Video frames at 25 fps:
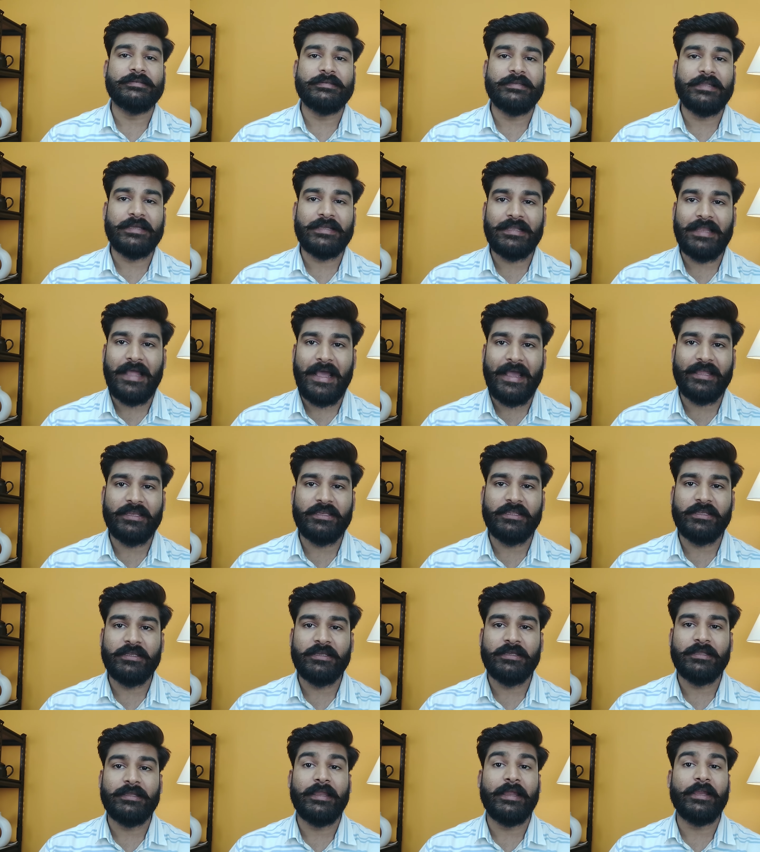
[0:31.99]

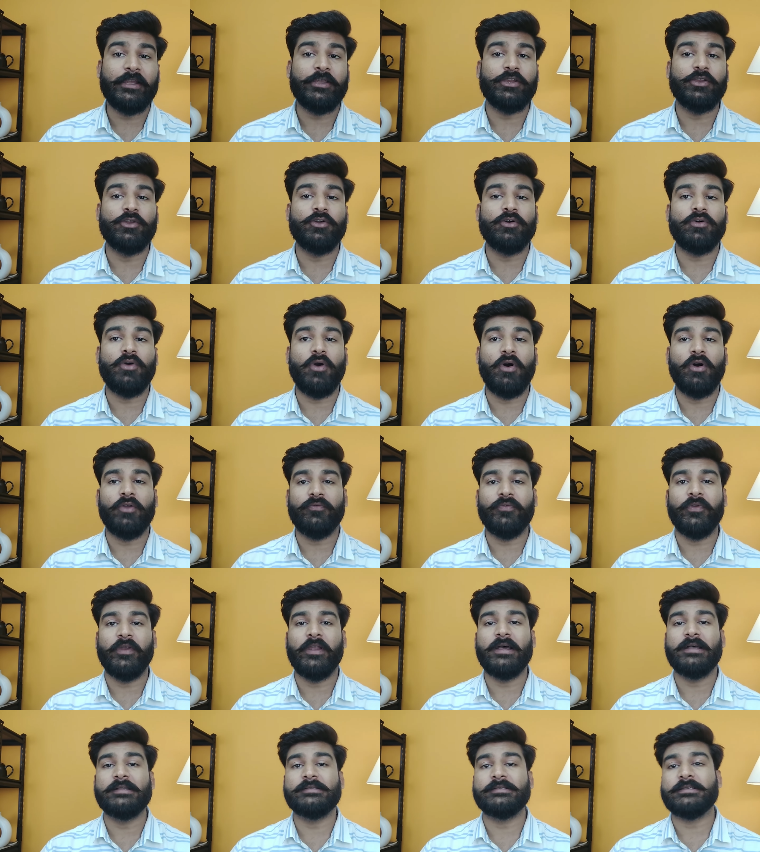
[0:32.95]
declining Latino
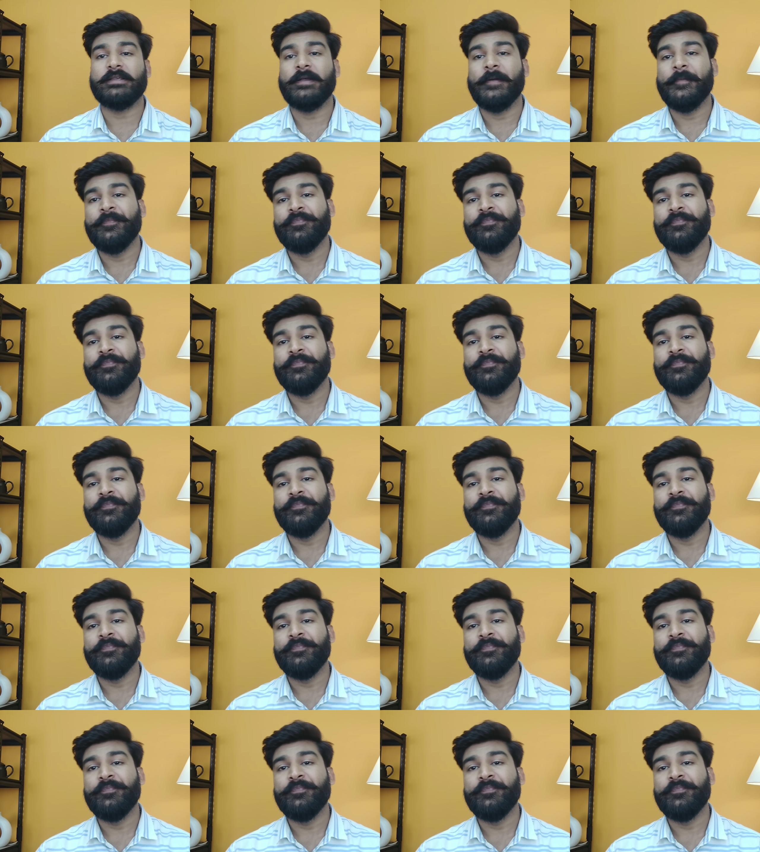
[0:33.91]
confidence